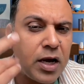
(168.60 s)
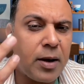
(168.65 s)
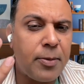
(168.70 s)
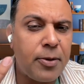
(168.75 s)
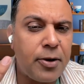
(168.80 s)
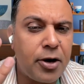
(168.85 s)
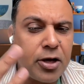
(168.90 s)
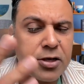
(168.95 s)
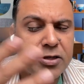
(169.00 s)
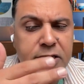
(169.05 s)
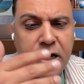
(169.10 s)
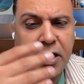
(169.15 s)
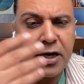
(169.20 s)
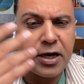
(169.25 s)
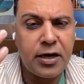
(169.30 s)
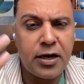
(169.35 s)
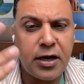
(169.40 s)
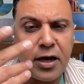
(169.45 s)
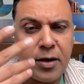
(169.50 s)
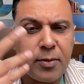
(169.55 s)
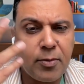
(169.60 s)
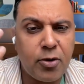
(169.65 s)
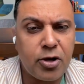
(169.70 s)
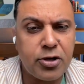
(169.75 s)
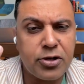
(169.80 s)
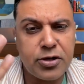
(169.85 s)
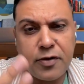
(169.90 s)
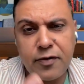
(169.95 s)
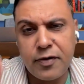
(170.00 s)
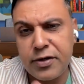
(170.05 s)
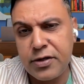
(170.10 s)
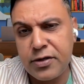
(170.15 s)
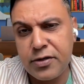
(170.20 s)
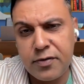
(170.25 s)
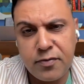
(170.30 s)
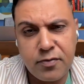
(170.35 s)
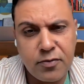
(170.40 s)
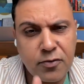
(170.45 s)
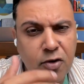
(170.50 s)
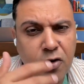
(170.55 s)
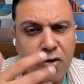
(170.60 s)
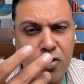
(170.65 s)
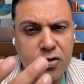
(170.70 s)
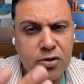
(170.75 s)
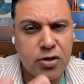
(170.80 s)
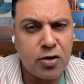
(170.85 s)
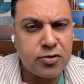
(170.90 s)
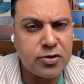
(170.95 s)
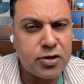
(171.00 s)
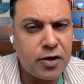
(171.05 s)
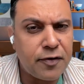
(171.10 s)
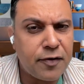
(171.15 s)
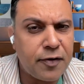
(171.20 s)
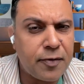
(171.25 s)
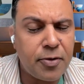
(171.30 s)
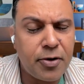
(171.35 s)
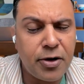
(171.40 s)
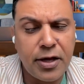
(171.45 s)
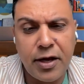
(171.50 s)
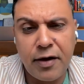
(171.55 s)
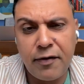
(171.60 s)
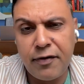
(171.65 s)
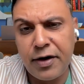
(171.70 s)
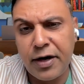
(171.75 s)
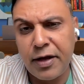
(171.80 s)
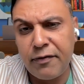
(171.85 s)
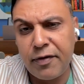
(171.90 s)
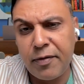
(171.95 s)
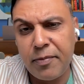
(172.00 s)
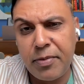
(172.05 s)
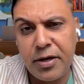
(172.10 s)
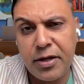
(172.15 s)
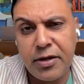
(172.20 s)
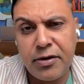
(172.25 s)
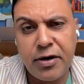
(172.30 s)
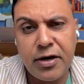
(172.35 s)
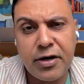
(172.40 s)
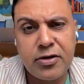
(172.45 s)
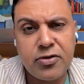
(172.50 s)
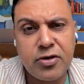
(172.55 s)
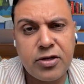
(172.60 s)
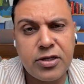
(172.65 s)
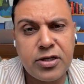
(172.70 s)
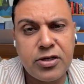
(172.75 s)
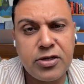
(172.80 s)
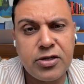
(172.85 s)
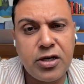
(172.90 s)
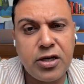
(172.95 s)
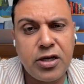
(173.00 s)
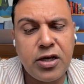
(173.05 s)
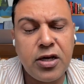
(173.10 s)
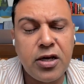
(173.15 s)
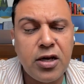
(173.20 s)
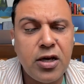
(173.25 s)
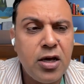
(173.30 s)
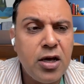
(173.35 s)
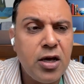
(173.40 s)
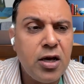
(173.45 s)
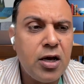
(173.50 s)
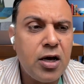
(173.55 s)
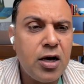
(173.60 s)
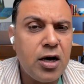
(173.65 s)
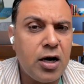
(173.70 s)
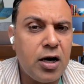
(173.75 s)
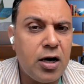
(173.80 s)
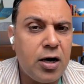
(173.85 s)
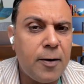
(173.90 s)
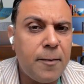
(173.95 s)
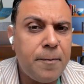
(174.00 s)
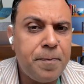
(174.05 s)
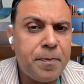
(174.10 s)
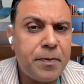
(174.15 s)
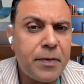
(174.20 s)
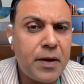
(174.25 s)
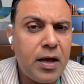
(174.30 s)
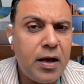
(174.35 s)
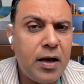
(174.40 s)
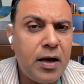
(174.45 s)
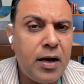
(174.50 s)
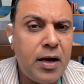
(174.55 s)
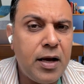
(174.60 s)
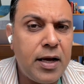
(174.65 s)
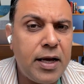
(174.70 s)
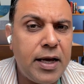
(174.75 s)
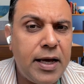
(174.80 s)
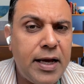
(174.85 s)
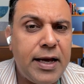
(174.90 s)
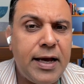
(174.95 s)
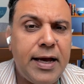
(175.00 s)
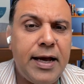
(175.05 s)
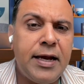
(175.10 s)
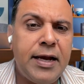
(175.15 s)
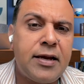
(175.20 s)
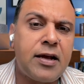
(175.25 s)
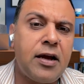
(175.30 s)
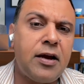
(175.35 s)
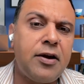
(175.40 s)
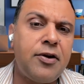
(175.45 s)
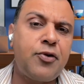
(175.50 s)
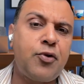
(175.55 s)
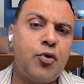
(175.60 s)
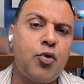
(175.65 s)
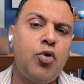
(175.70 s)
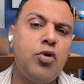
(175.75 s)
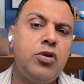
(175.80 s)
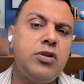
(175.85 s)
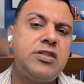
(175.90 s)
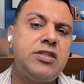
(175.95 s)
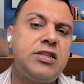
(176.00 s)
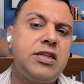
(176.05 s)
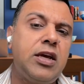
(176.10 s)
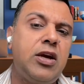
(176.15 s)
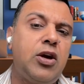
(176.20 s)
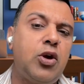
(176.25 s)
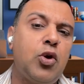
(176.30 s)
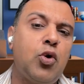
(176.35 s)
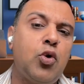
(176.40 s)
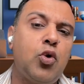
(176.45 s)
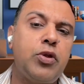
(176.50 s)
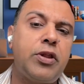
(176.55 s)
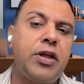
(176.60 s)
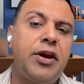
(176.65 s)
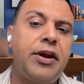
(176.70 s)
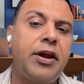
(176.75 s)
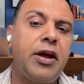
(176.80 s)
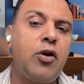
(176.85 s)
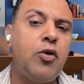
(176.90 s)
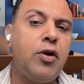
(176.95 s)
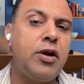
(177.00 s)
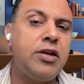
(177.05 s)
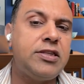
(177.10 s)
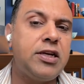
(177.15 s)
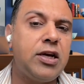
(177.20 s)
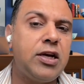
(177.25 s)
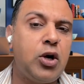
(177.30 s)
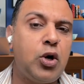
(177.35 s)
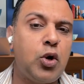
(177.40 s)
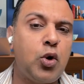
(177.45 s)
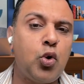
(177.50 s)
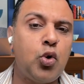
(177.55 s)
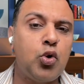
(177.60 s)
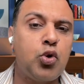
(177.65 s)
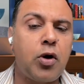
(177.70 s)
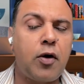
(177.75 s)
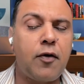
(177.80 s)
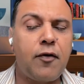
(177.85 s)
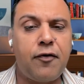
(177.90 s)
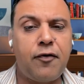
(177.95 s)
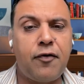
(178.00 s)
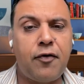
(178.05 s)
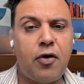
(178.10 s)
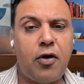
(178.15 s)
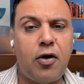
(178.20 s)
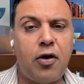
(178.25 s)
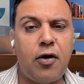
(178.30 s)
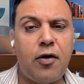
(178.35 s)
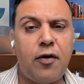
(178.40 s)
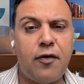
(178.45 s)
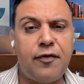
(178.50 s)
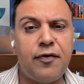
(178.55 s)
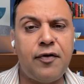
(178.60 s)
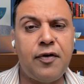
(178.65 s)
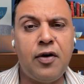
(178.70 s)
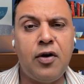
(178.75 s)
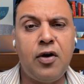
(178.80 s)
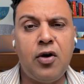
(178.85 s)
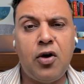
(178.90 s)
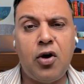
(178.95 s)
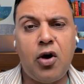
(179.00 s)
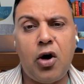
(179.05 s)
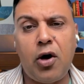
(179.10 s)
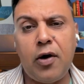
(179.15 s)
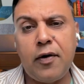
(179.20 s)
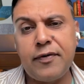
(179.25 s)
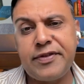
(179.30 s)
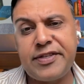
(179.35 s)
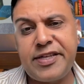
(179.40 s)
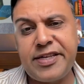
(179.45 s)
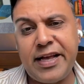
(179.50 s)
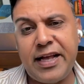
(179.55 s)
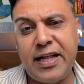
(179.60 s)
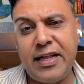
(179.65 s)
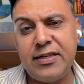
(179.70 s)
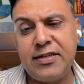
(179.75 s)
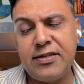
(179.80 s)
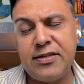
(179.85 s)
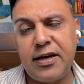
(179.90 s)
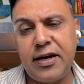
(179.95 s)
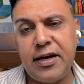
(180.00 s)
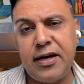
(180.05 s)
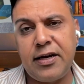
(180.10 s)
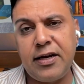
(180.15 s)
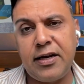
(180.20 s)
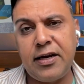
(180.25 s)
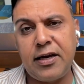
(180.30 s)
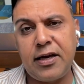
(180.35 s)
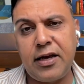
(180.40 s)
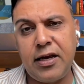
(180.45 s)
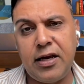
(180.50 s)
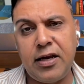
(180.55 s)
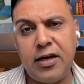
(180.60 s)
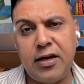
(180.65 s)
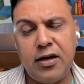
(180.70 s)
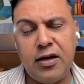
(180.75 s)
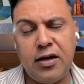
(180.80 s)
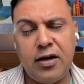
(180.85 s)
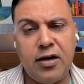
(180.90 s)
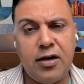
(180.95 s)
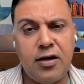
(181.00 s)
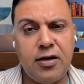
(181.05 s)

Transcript: carbon dioxide and moisture which goes outside our body every time we breathe, right? So essentially, uh, it controls the growth and regulates the growth of of cells, right? And again,